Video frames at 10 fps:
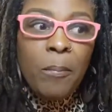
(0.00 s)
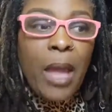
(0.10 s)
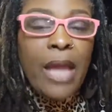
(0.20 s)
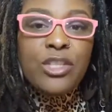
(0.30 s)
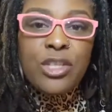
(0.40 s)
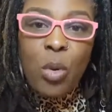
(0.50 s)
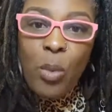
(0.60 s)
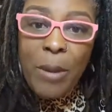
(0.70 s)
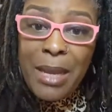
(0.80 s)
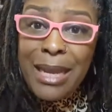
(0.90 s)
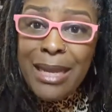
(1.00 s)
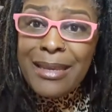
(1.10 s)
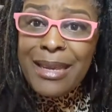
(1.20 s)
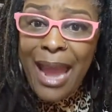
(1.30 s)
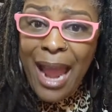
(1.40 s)
And so women can
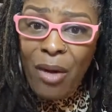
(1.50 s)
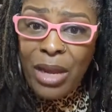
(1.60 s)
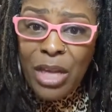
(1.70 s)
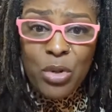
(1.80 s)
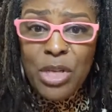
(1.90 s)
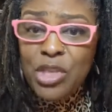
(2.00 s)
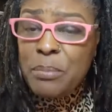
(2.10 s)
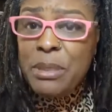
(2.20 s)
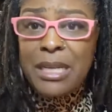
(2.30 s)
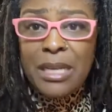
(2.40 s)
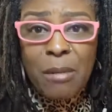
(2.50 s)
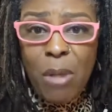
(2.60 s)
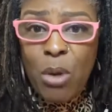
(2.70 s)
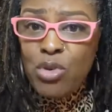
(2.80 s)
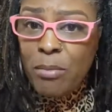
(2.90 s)
carry it. You can just put it in a
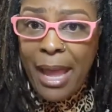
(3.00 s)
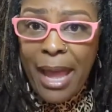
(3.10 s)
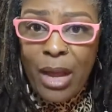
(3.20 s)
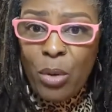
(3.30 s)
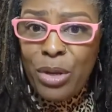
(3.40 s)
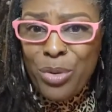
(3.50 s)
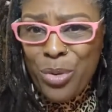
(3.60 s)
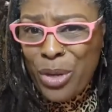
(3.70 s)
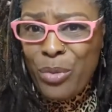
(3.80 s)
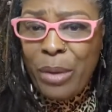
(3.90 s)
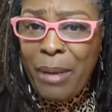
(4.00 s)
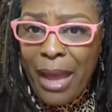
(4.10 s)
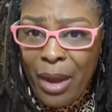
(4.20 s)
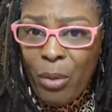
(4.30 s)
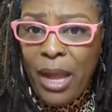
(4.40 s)
mojo bag or in your gree gree
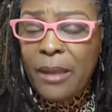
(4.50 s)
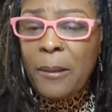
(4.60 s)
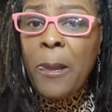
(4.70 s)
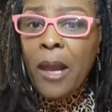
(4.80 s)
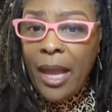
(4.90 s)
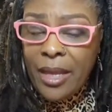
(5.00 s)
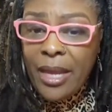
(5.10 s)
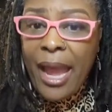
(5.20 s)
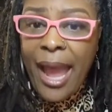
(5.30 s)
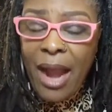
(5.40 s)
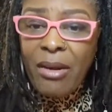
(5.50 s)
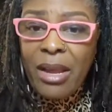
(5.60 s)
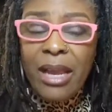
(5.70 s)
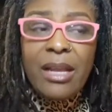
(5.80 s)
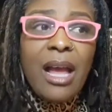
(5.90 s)
bag, right? And
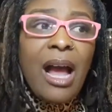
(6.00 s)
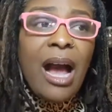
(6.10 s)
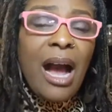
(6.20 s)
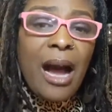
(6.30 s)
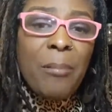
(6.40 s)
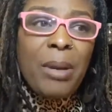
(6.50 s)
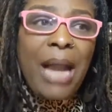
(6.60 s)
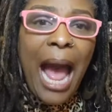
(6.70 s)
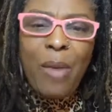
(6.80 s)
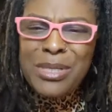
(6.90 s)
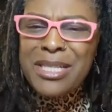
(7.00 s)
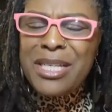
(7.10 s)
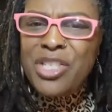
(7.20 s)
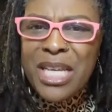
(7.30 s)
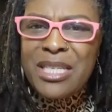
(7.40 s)
carry it. Um, but I would
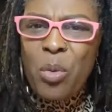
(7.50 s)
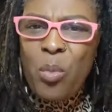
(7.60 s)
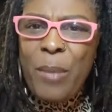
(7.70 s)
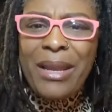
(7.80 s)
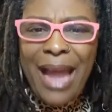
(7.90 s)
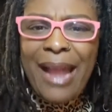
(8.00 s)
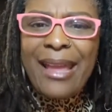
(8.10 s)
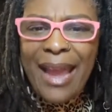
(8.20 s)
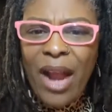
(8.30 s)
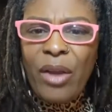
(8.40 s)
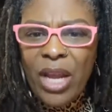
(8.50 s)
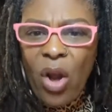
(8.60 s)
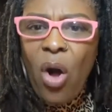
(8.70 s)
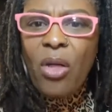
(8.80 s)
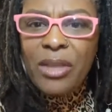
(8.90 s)
suggest that women not carry it
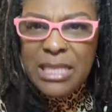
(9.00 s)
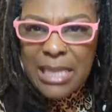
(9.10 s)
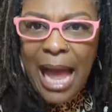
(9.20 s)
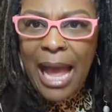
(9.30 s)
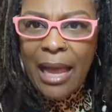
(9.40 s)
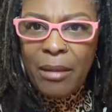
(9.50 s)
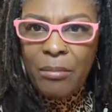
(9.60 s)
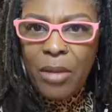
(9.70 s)
all the time.